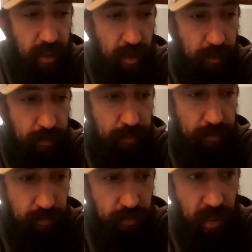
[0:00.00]
Um,
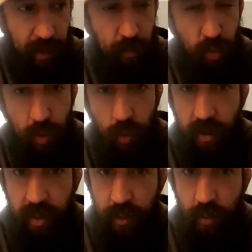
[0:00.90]
I'm more
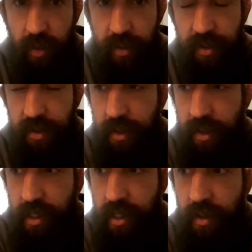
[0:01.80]
working with
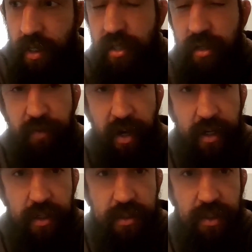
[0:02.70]
uh, other
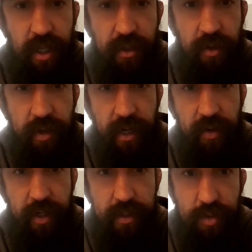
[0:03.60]
fighters in other
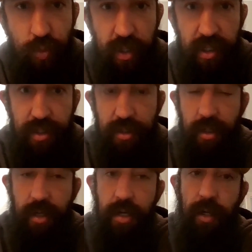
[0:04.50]
areas with
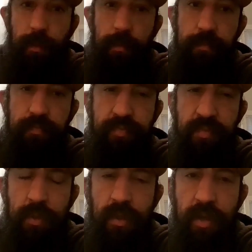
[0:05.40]
um,
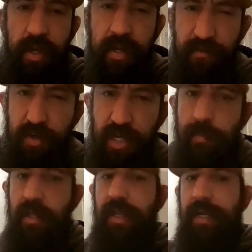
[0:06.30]
like, like if we're
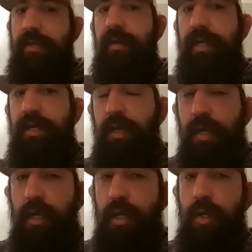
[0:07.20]
talking about like like
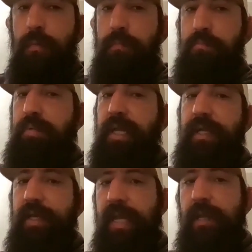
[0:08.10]

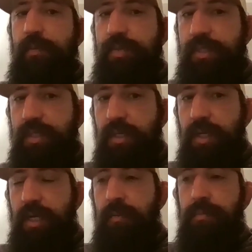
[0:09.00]
big names,
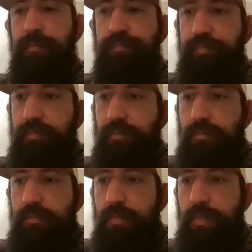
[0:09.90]
um,
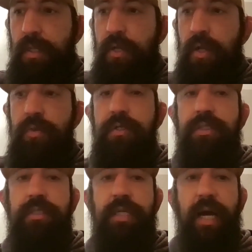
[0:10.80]
you know,
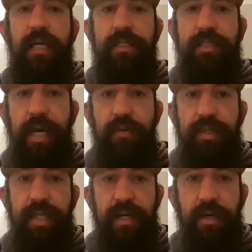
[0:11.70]
there's guys
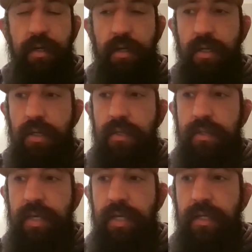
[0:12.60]
out there
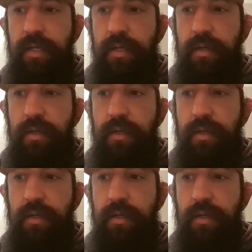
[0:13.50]
that